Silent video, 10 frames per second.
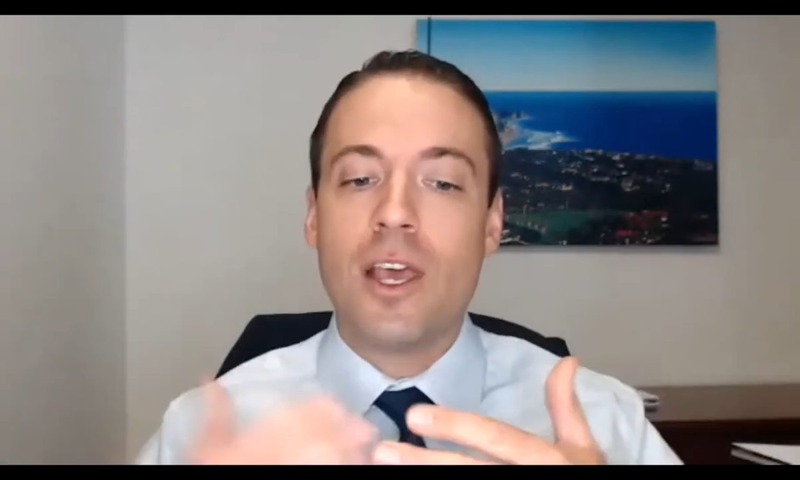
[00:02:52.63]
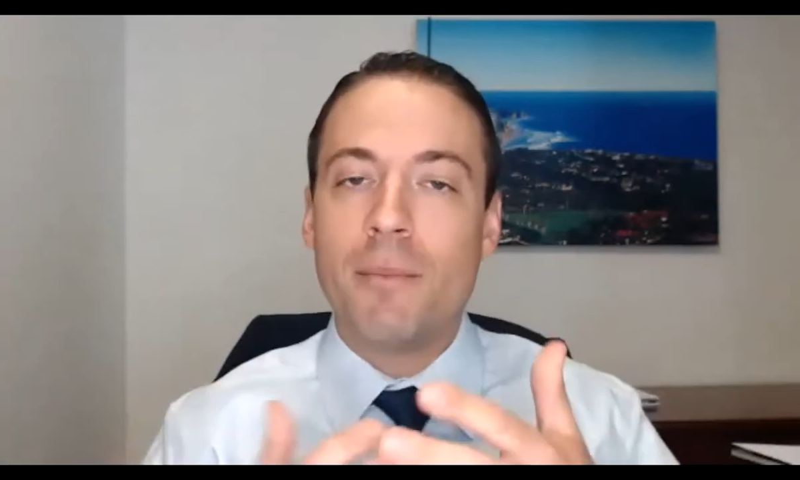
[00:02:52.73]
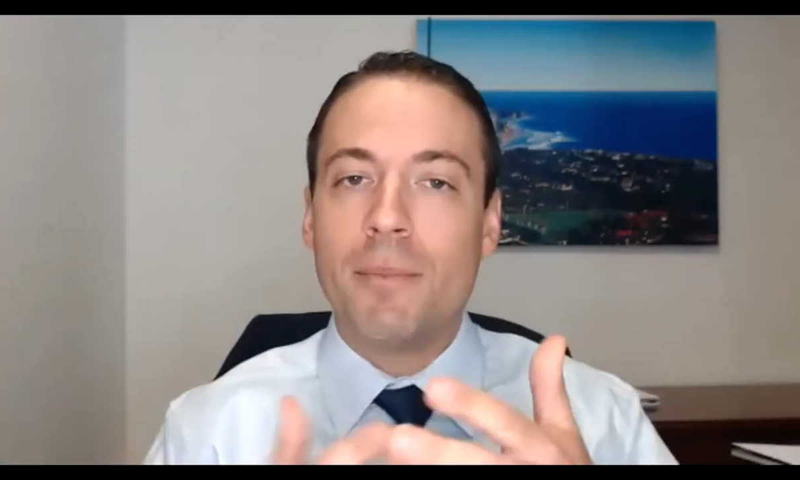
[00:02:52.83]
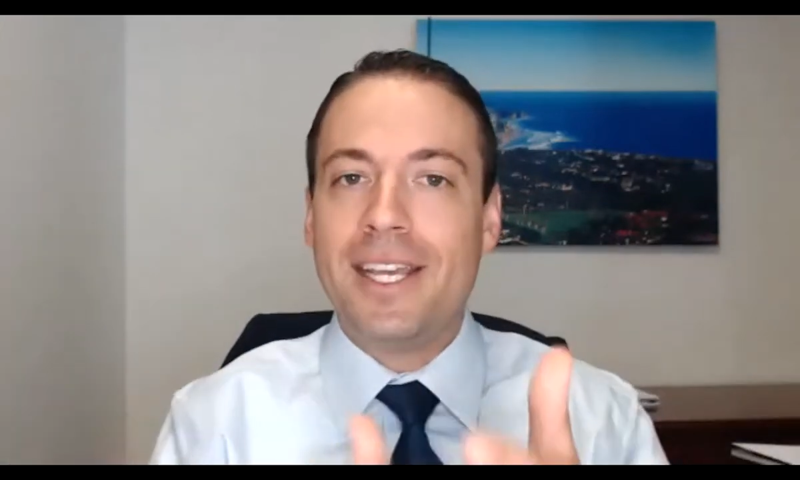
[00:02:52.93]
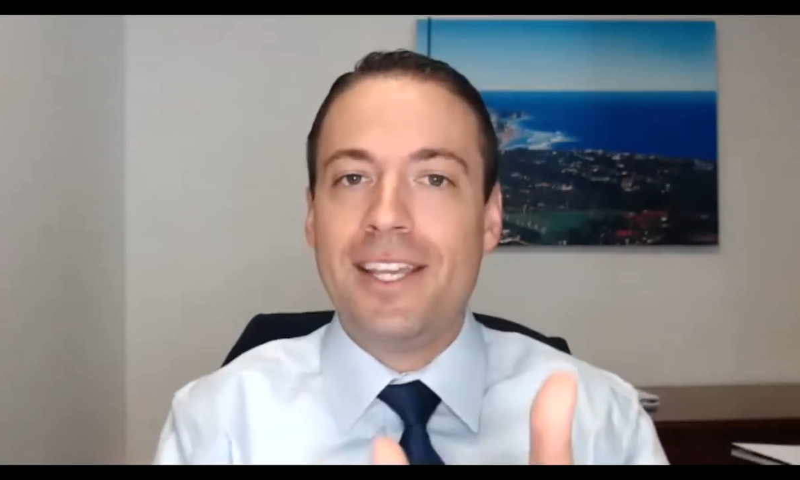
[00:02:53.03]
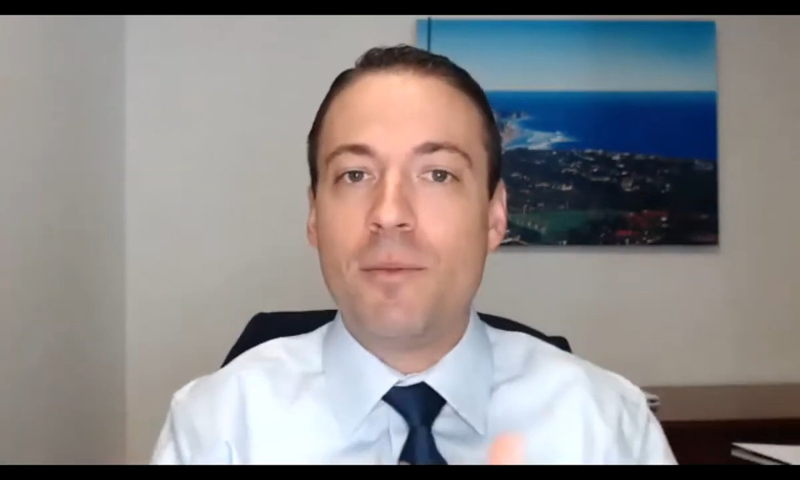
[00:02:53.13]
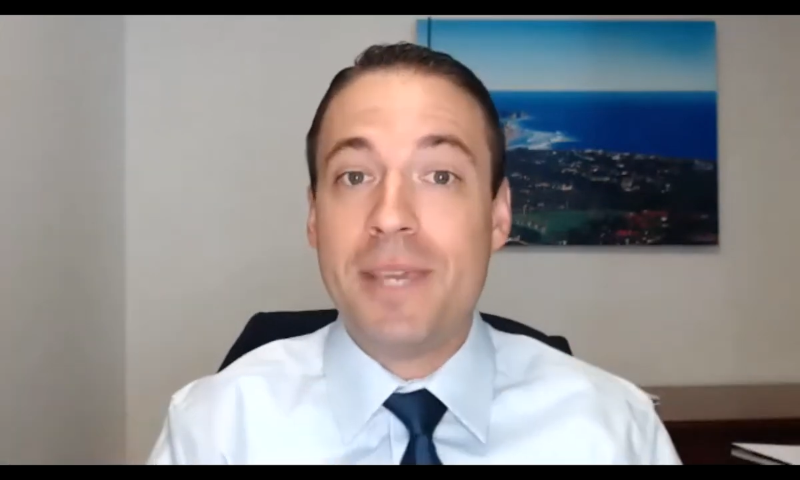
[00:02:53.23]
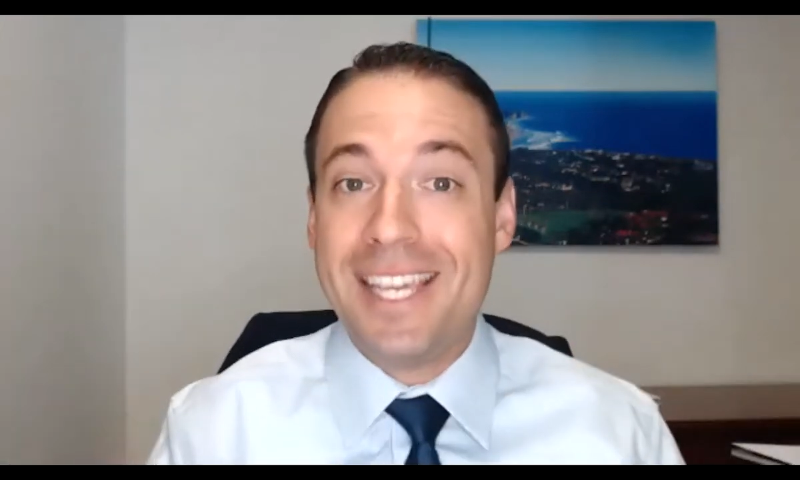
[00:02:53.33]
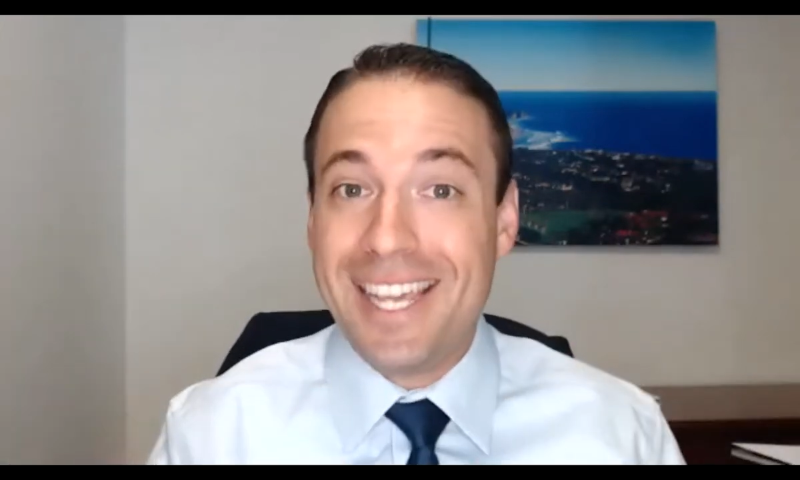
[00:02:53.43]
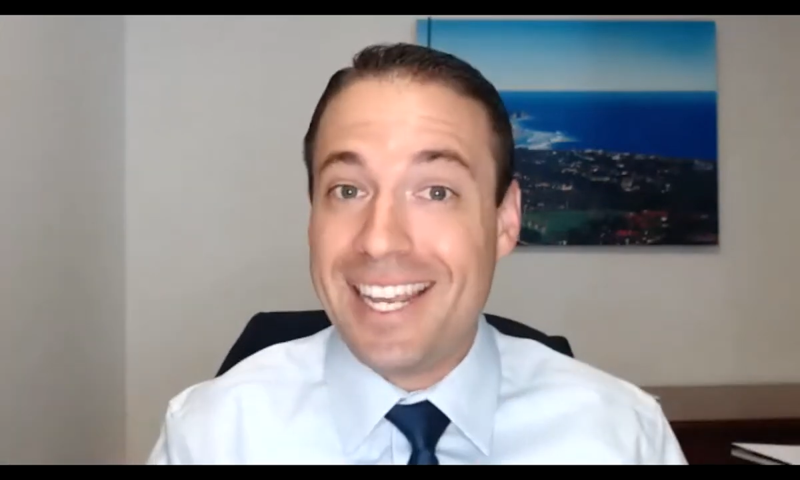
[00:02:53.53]
But in the
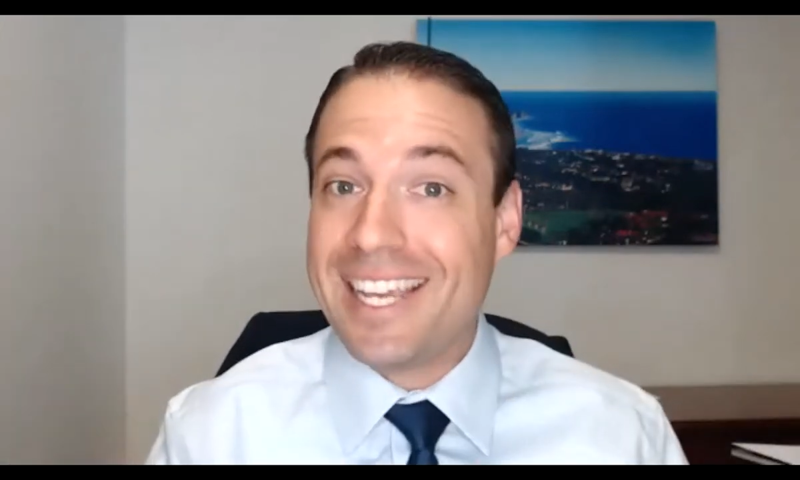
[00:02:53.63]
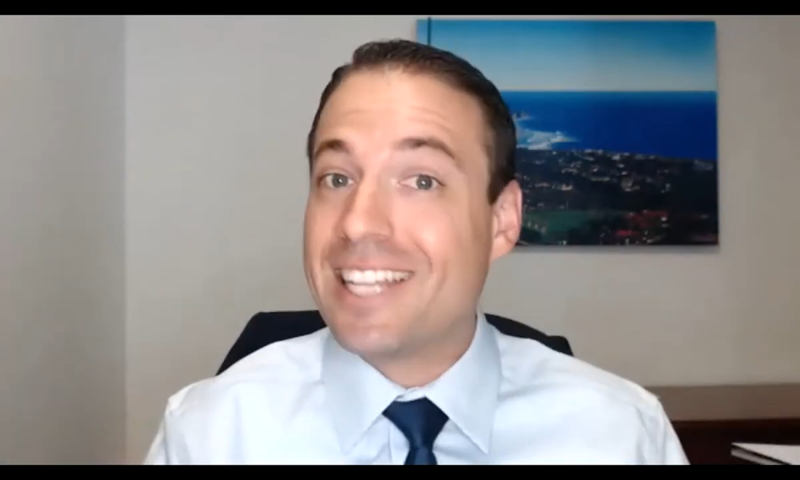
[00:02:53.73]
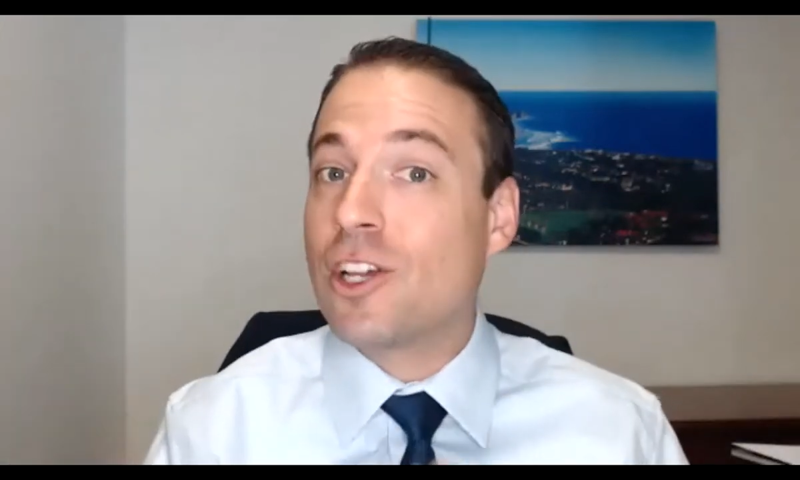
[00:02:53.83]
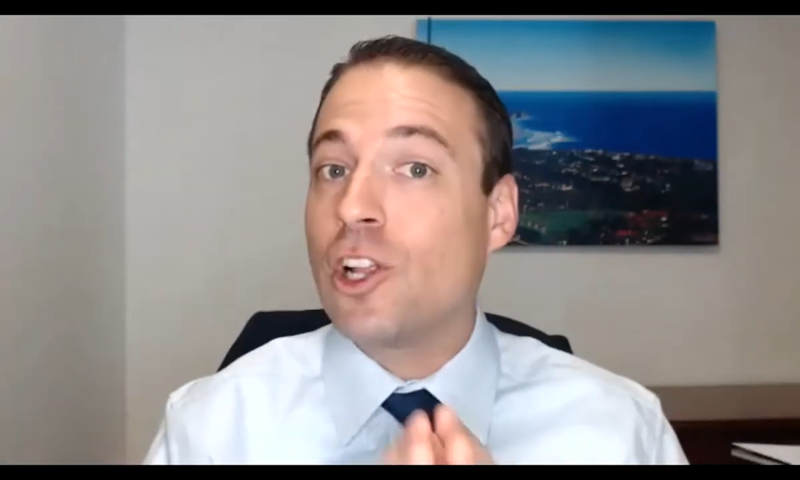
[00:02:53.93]
beginning, it's a